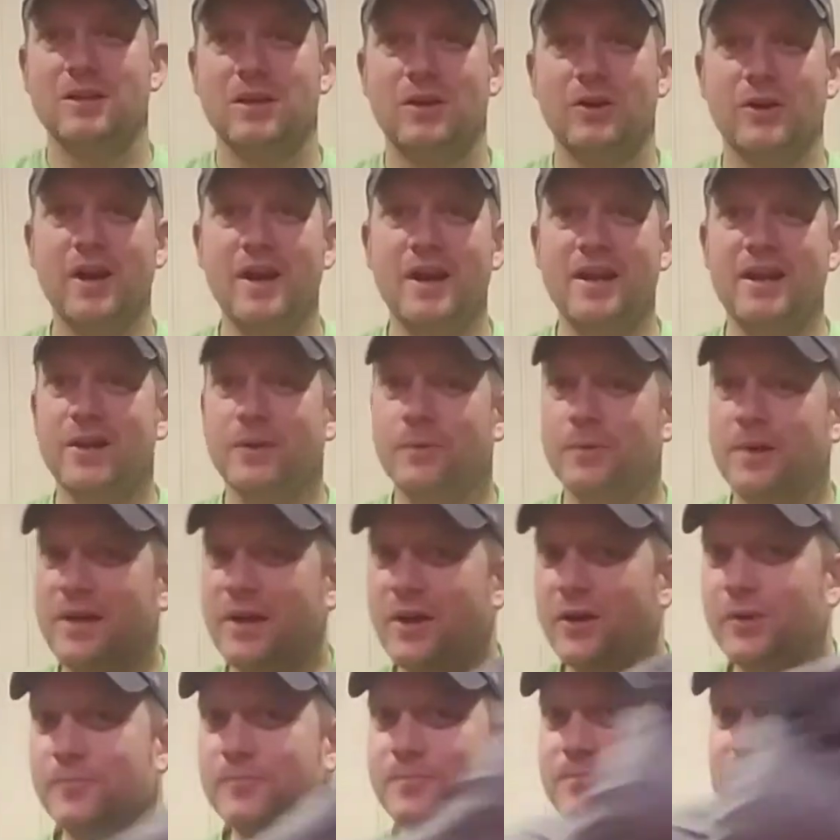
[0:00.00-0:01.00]
Alright, here we
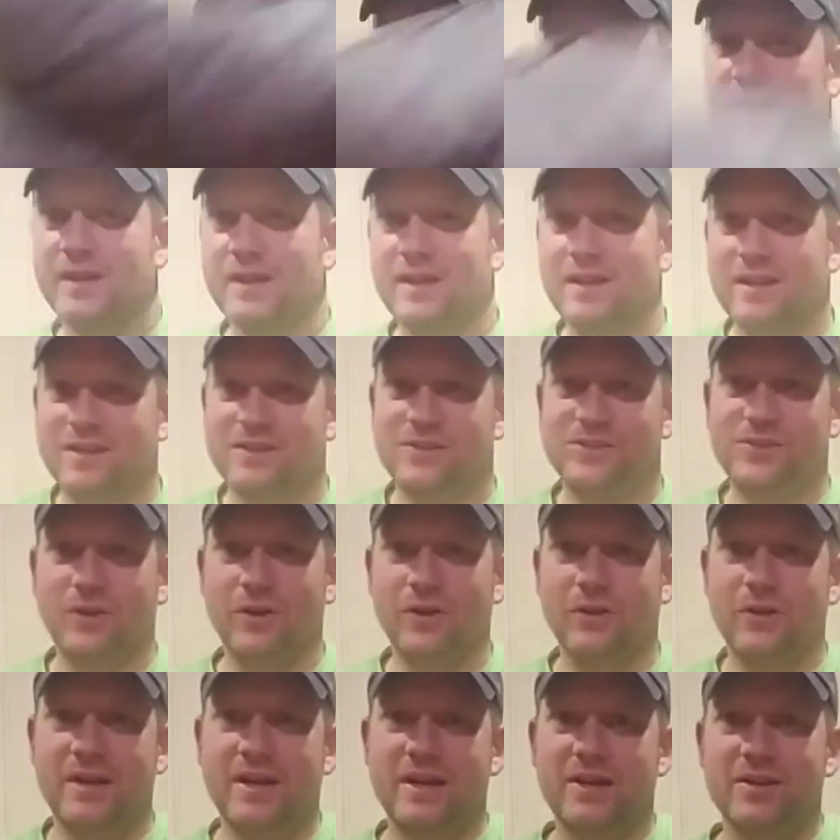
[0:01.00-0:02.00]
go.
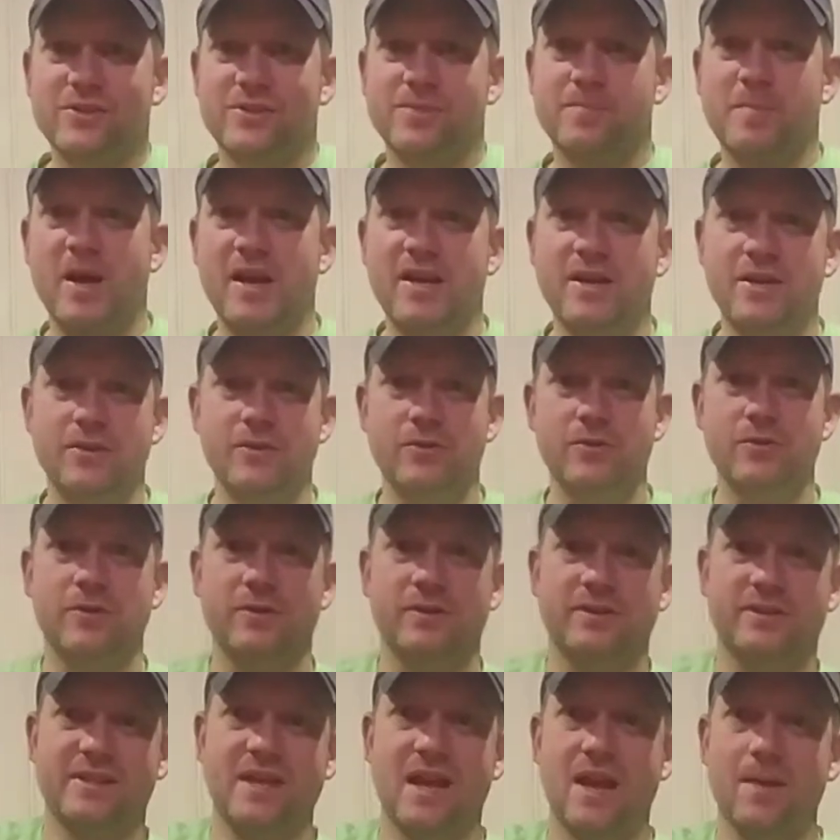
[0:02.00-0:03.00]
So here's my new
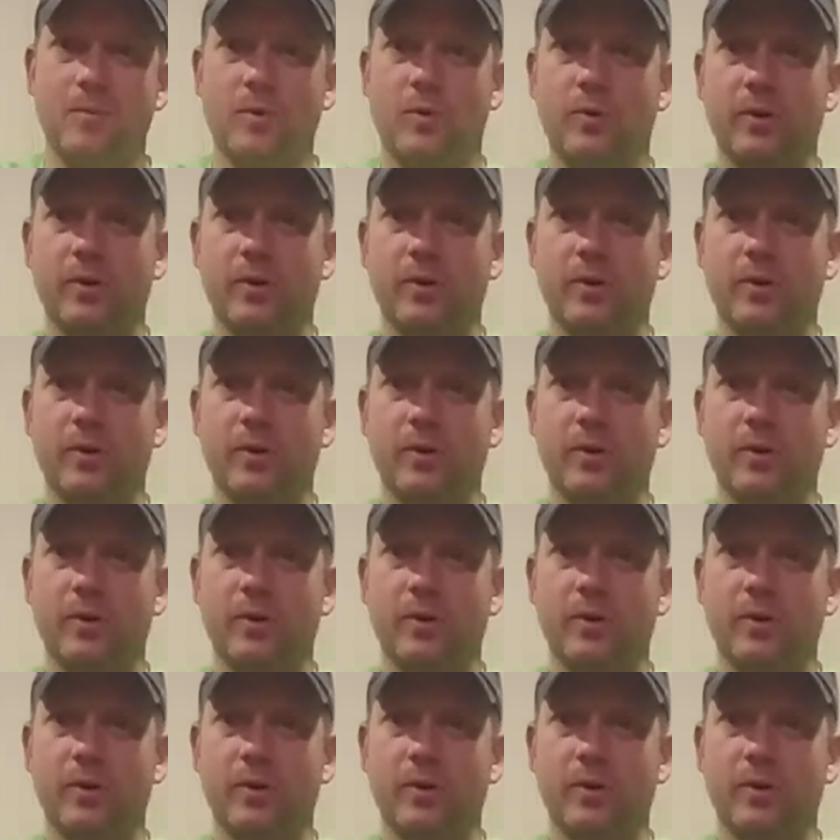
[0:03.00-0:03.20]
top